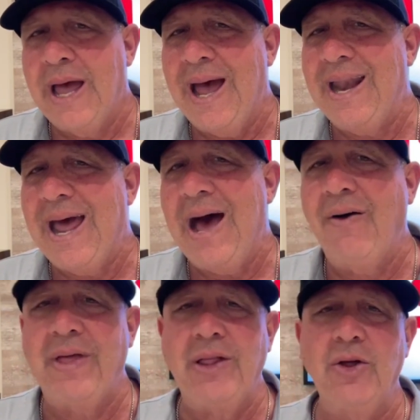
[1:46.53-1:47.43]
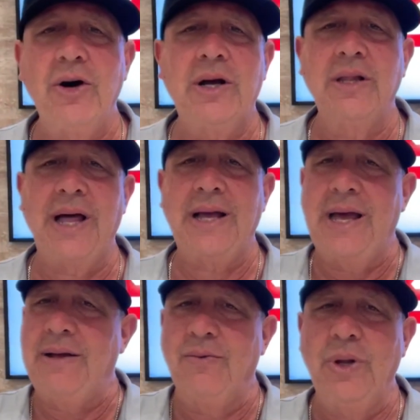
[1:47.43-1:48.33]
and now they look like
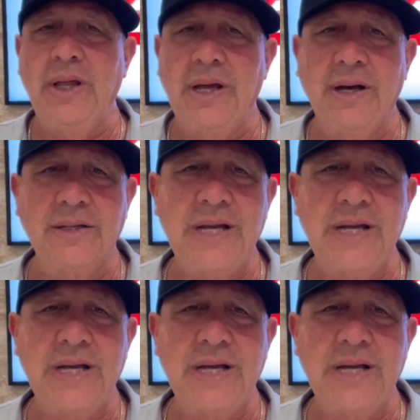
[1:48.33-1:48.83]
a really a